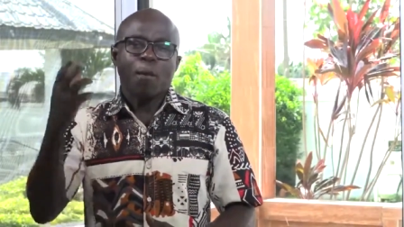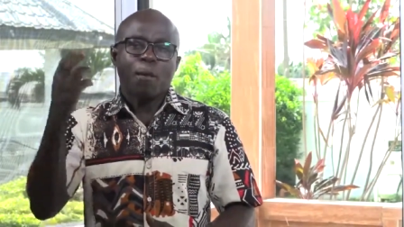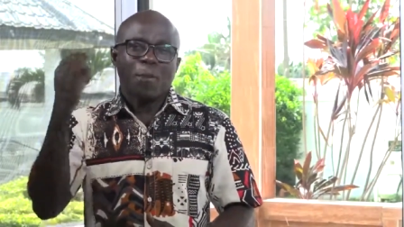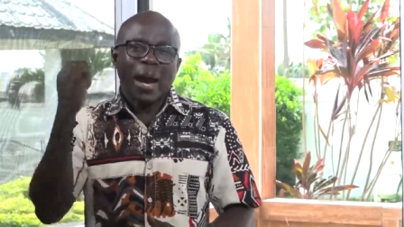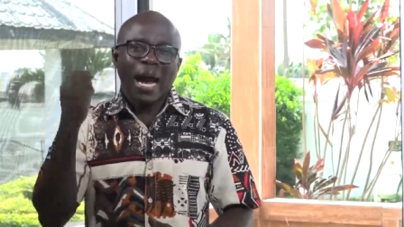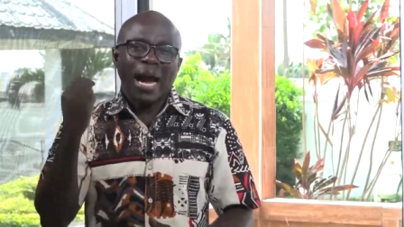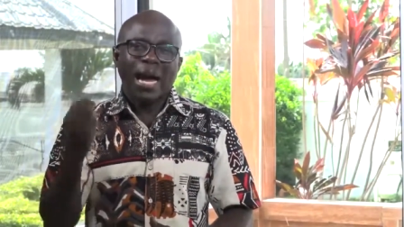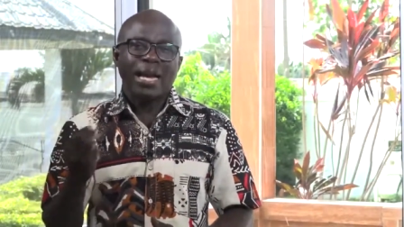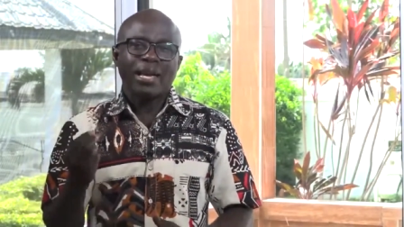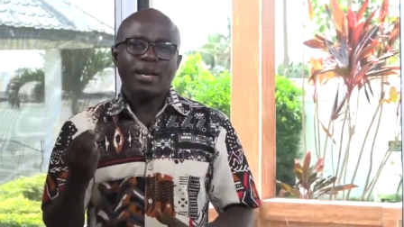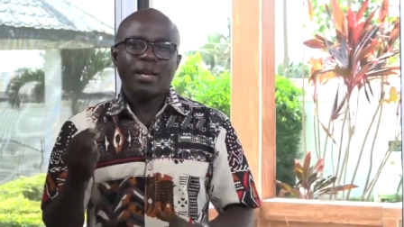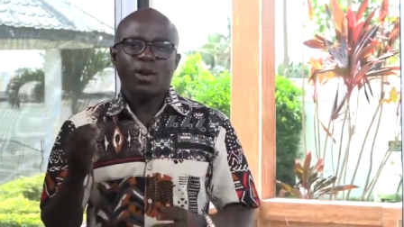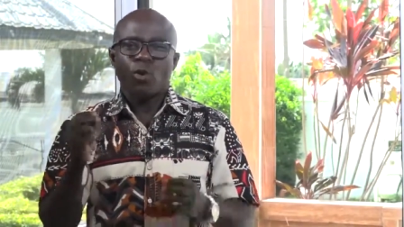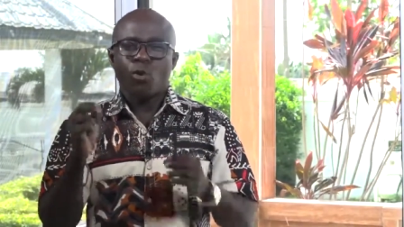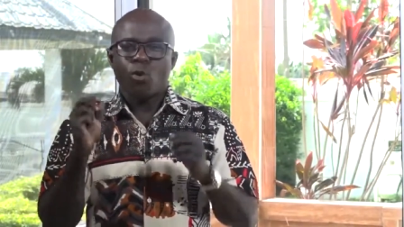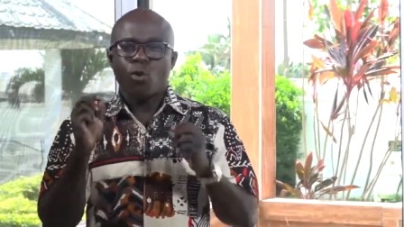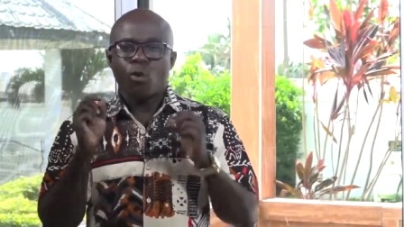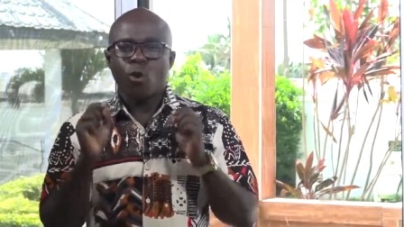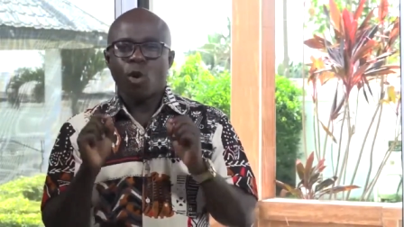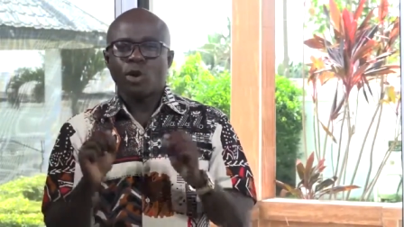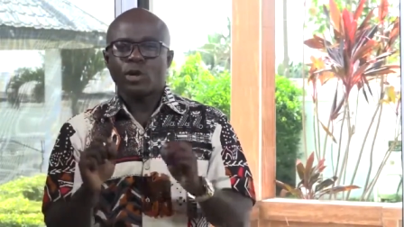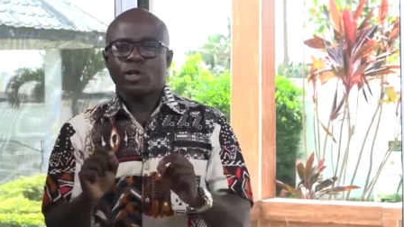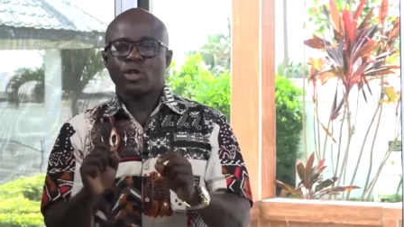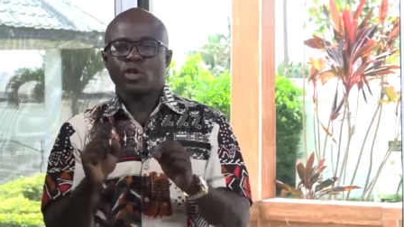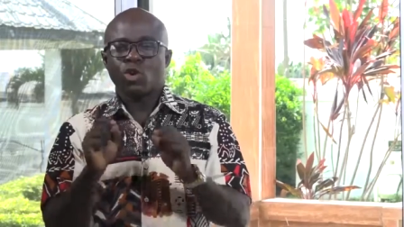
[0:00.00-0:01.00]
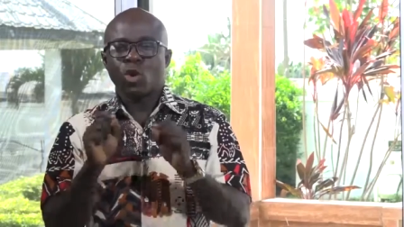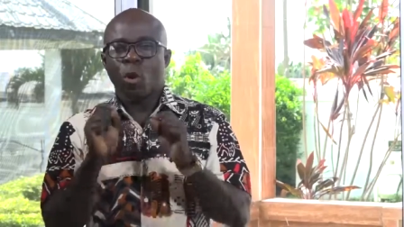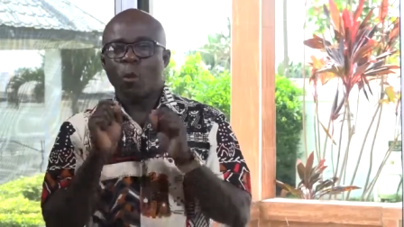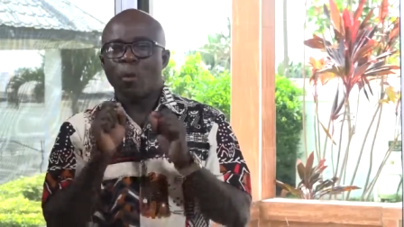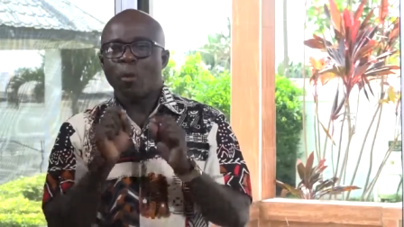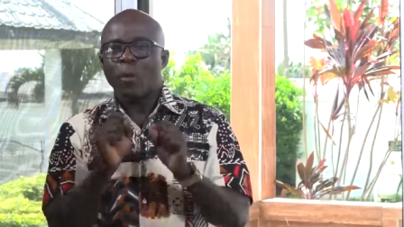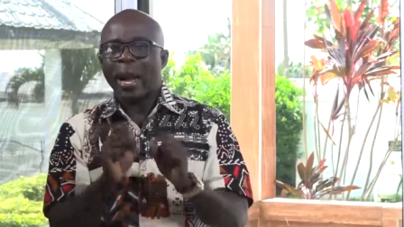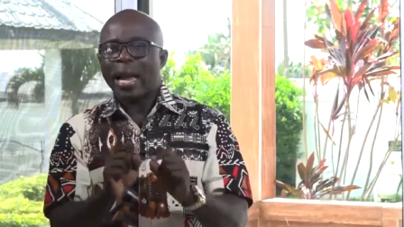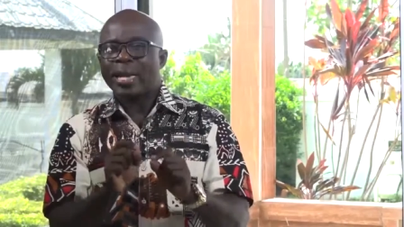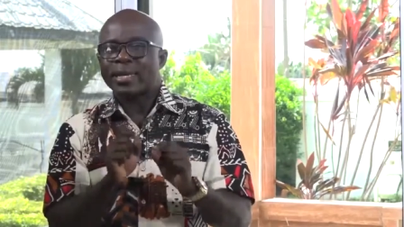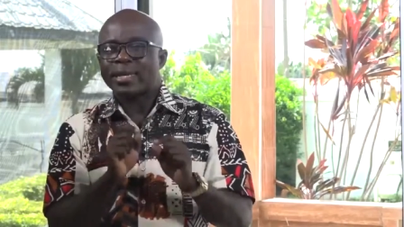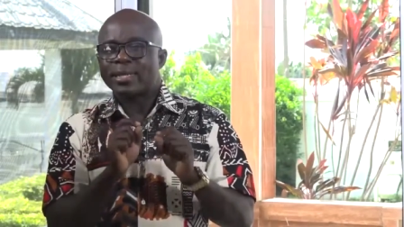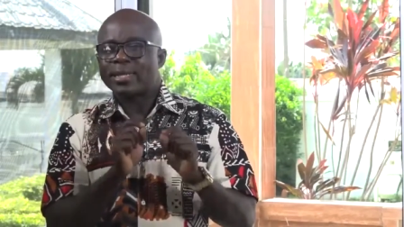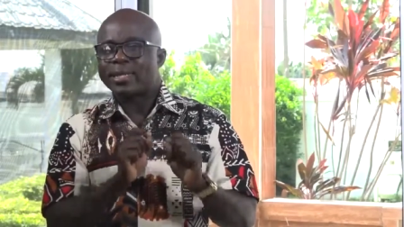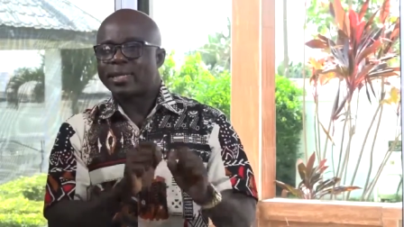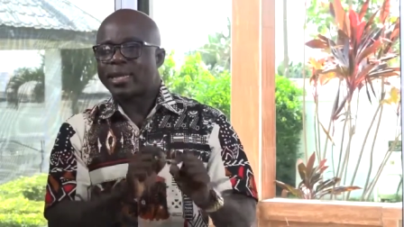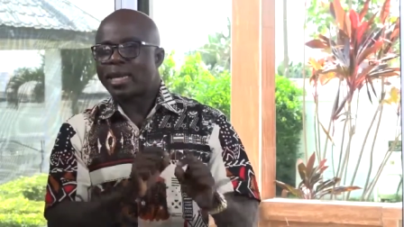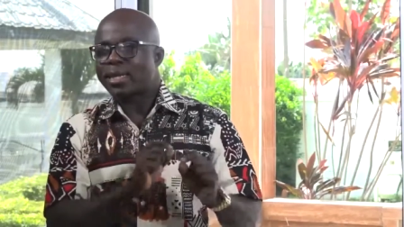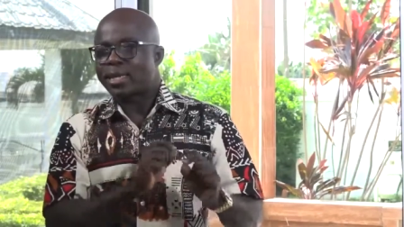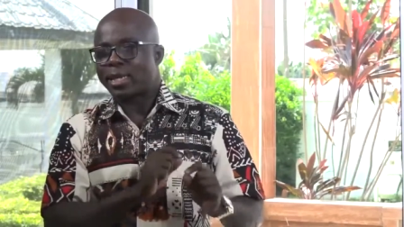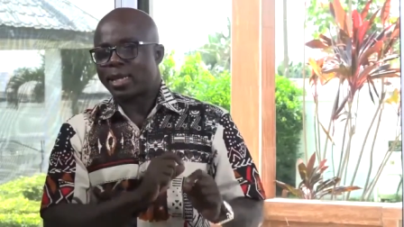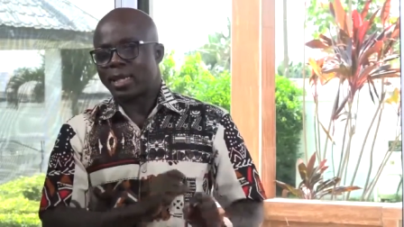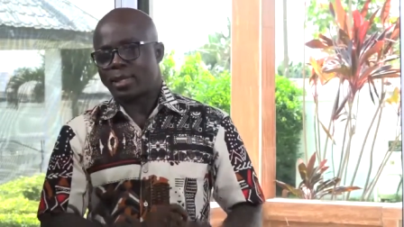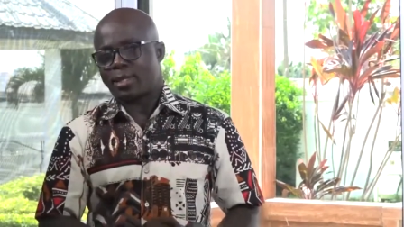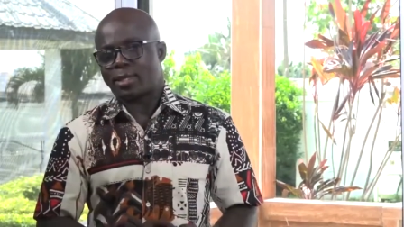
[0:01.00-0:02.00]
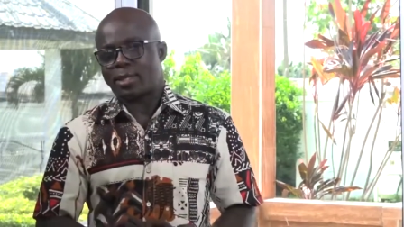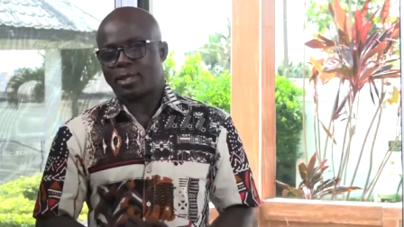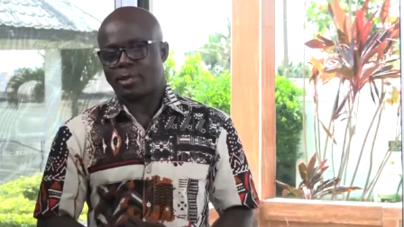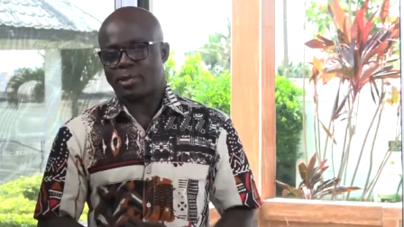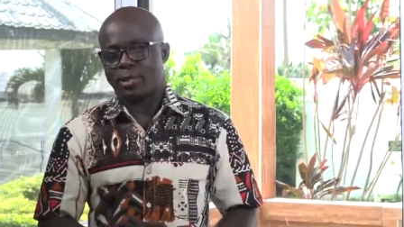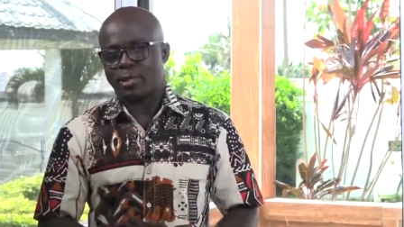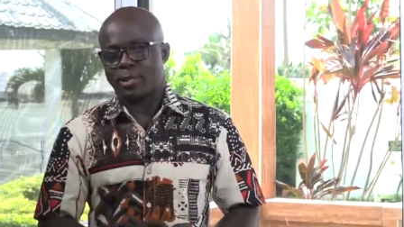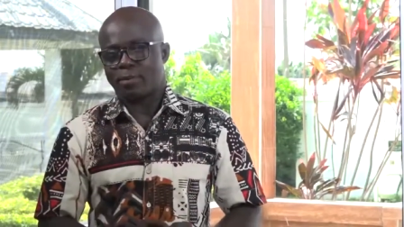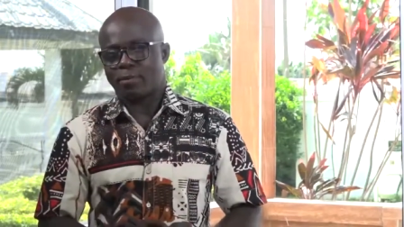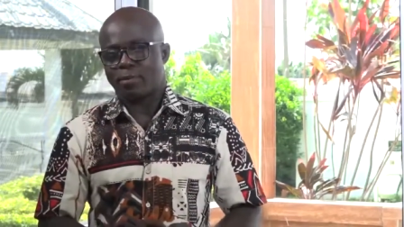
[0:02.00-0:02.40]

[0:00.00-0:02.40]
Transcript: by what your mindset is.